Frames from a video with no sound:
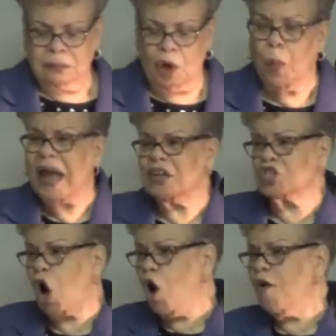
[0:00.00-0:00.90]
The wait
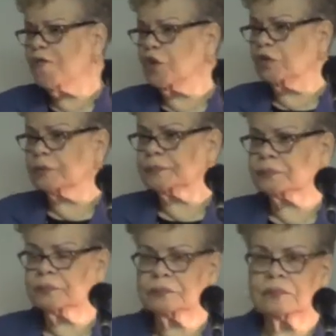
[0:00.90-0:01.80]
is over
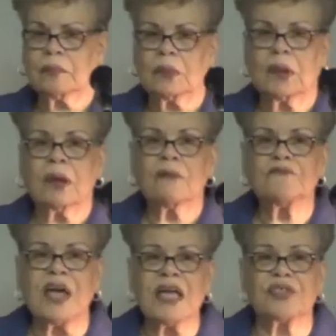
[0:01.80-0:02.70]

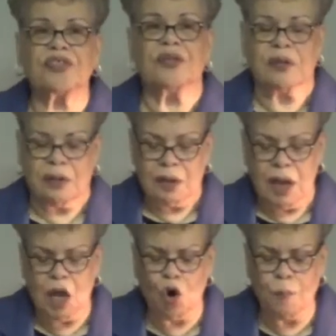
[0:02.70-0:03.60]
faith
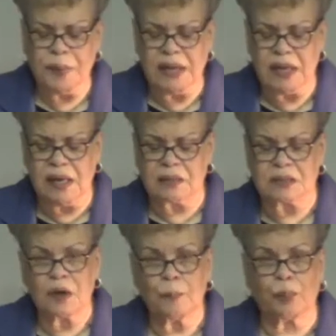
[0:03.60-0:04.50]
and
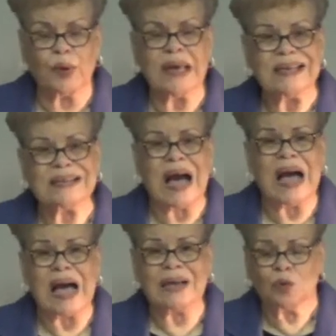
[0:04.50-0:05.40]
obedience bring
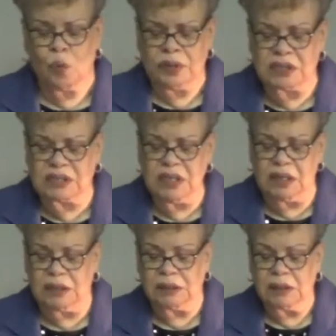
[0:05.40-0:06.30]
God on the
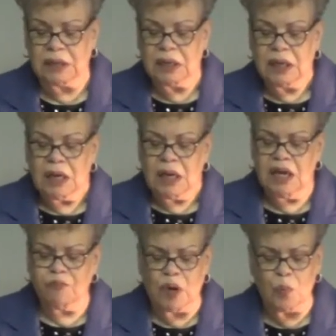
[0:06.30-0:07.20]
scene. Yes.
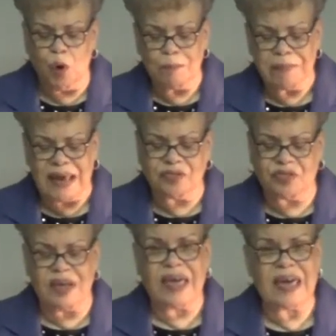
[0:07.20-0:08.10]
If we will make
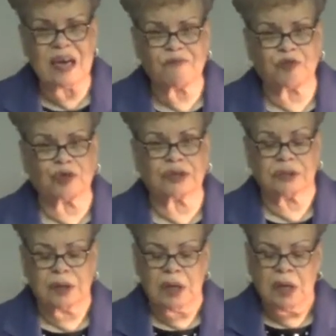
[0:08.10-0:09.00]
the effort
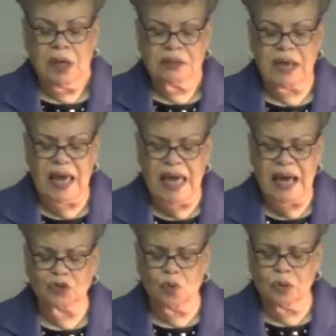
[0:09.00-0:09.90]
mm. to
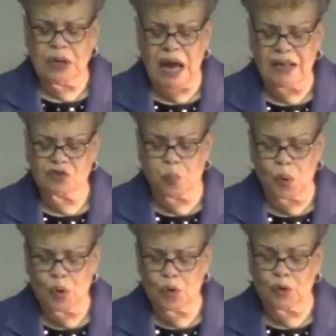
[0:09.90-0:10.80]
act on God's
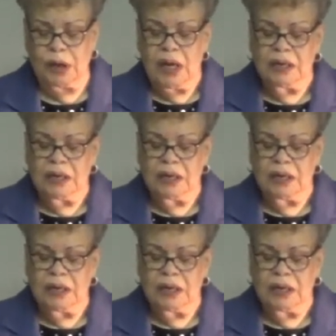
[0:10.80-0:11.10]
word,